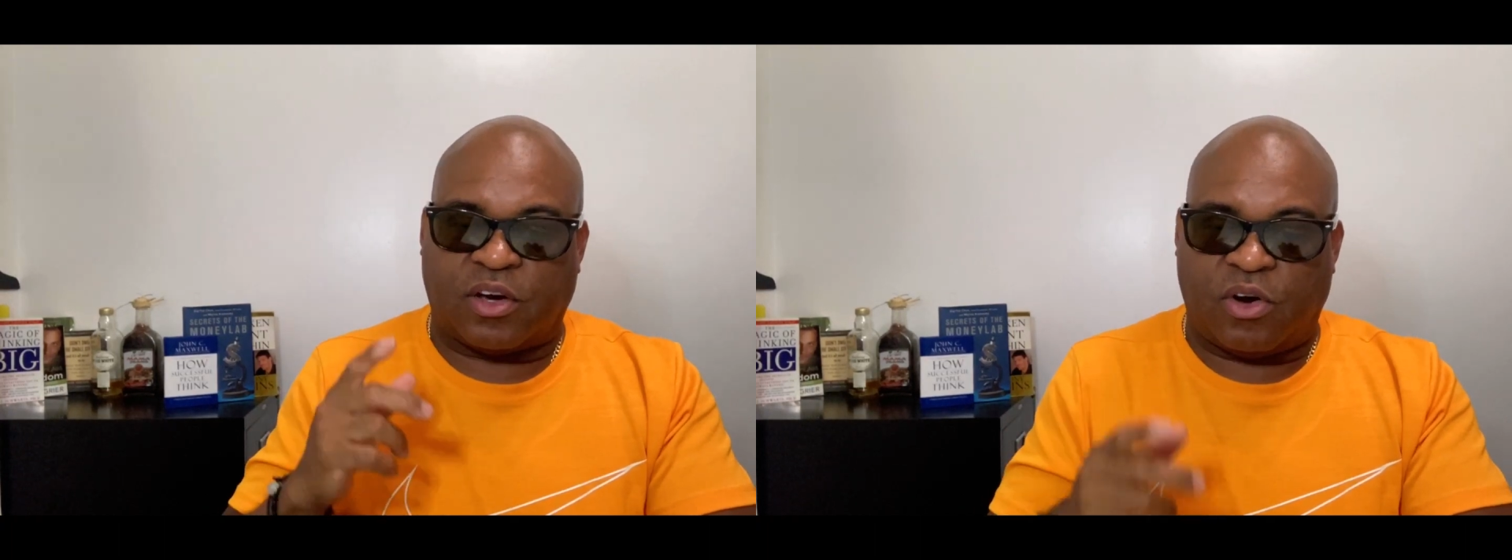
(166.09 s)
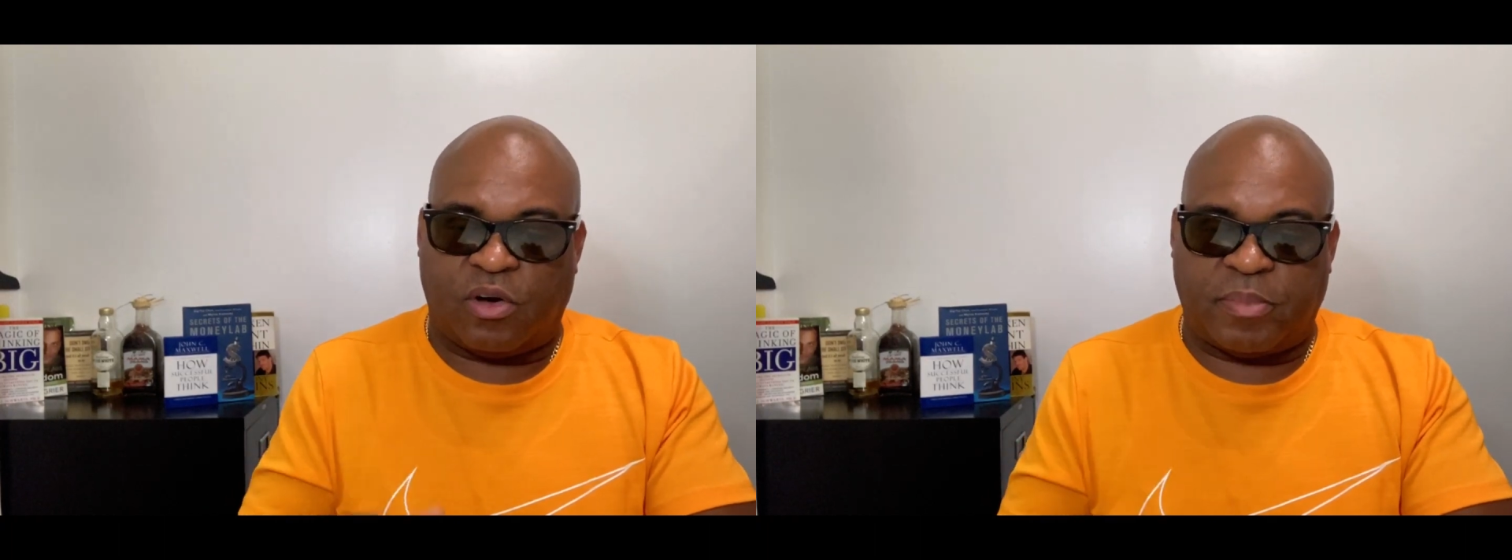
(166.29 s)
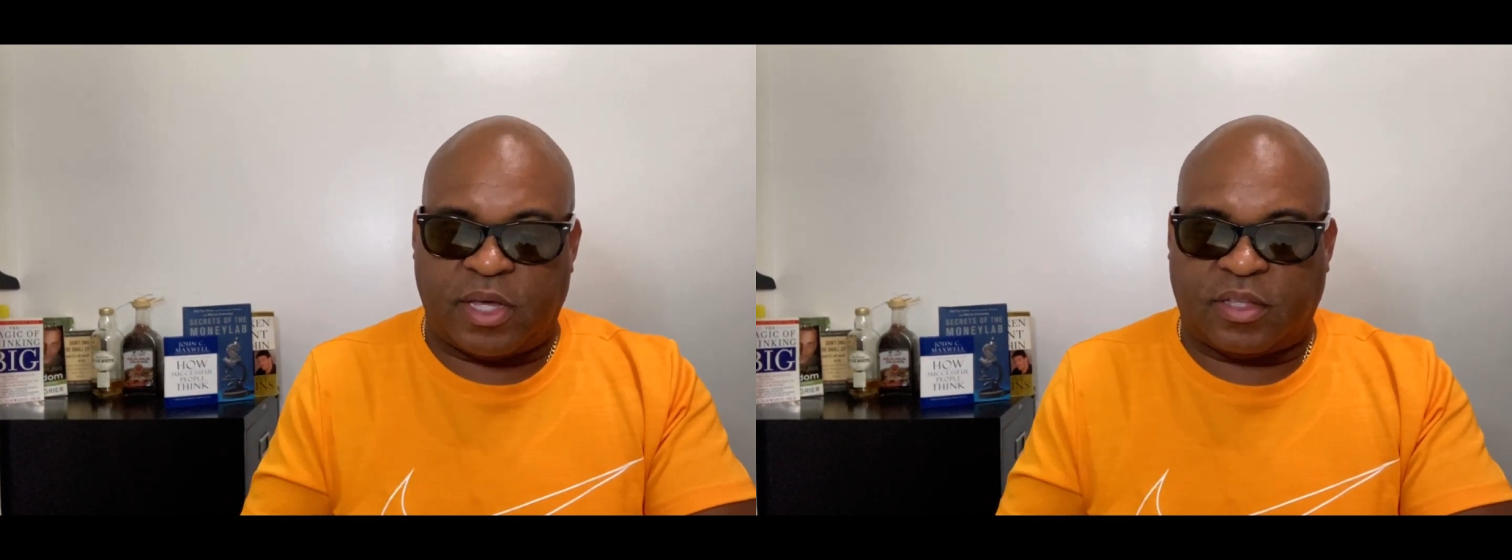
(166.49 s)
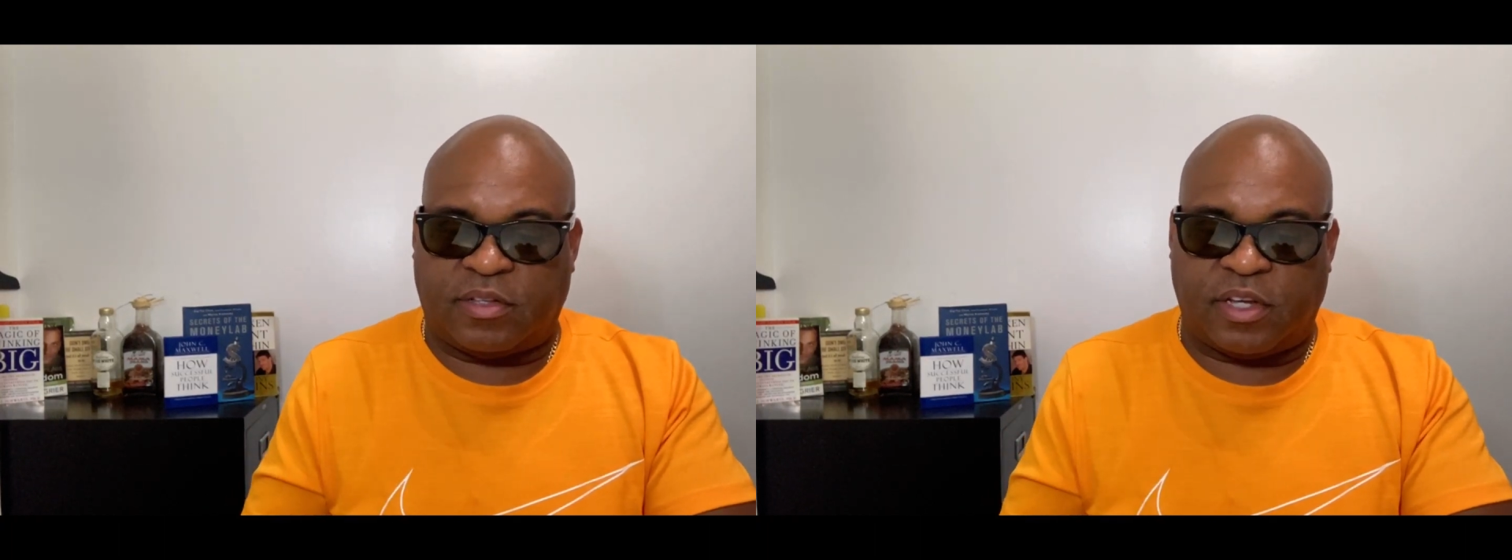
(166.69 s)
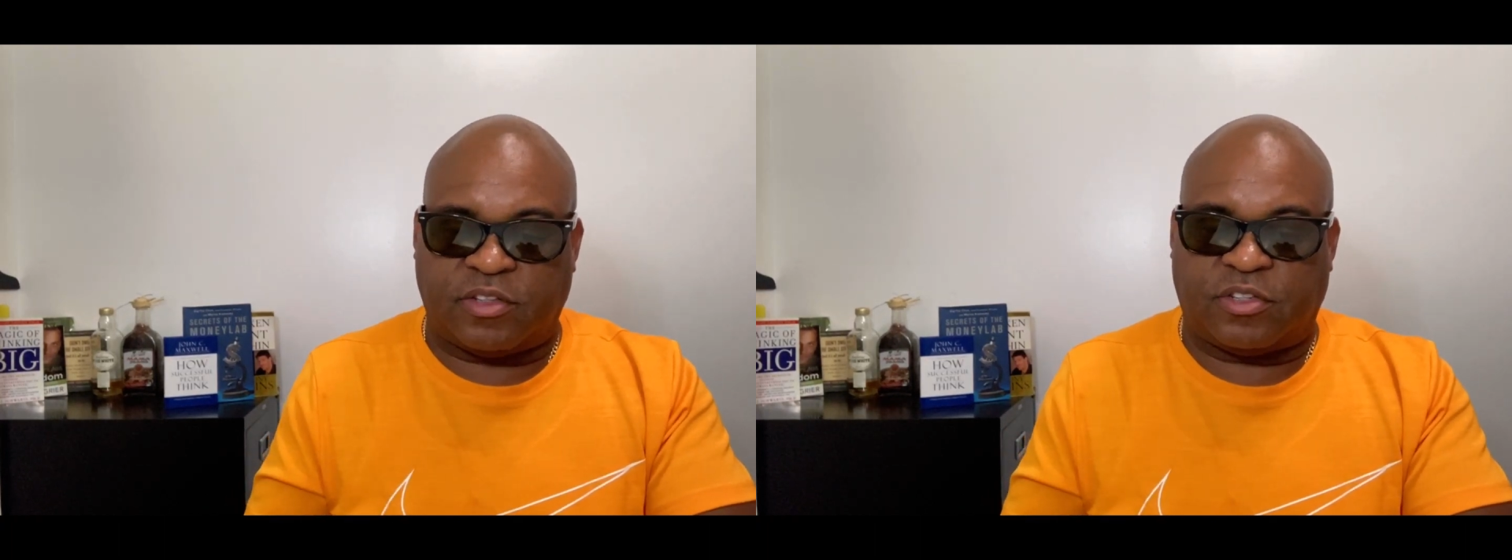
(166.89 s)
caught my
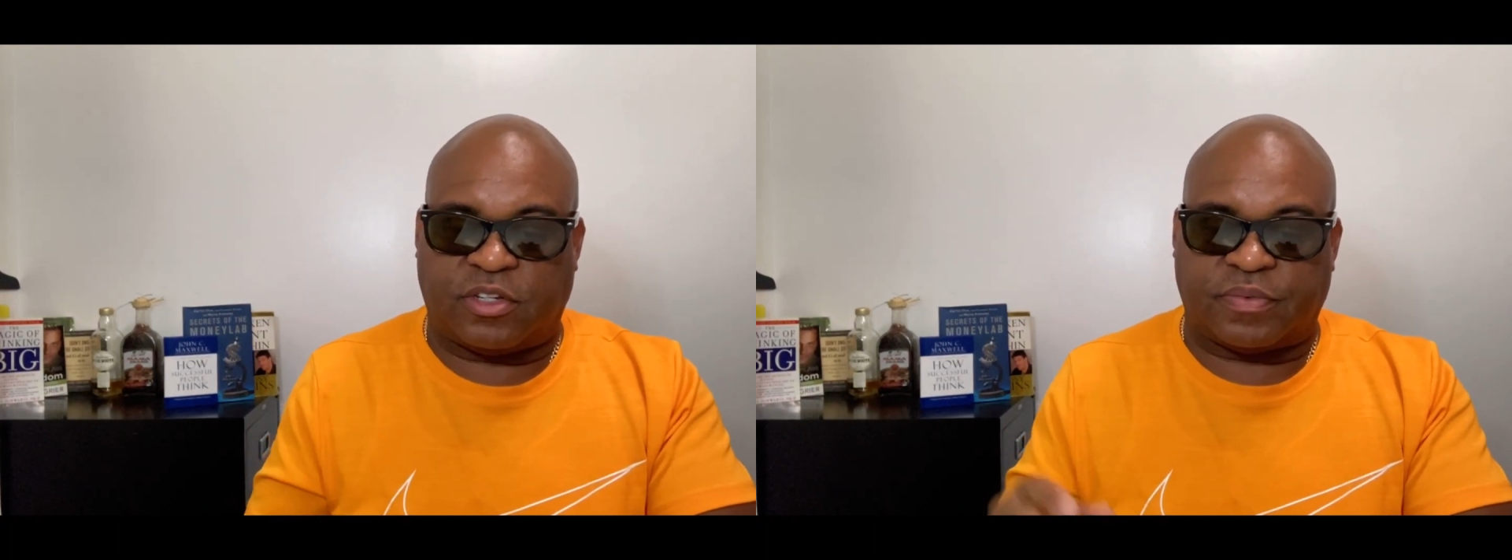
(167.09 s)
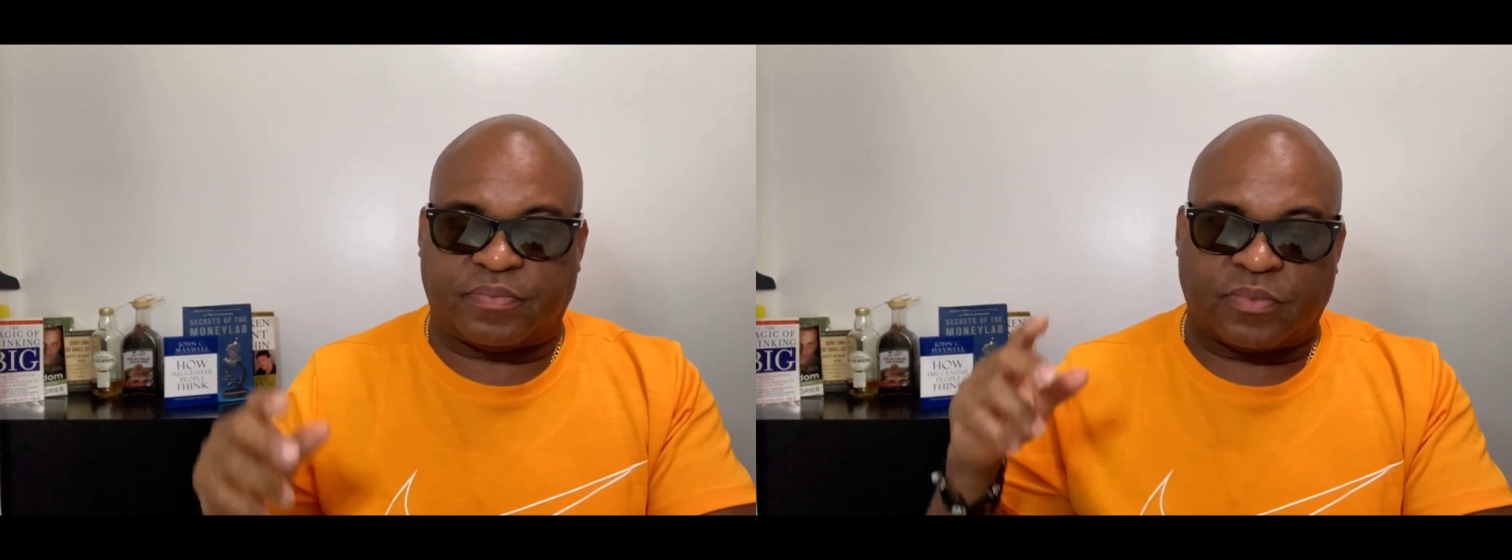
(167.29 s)
attention.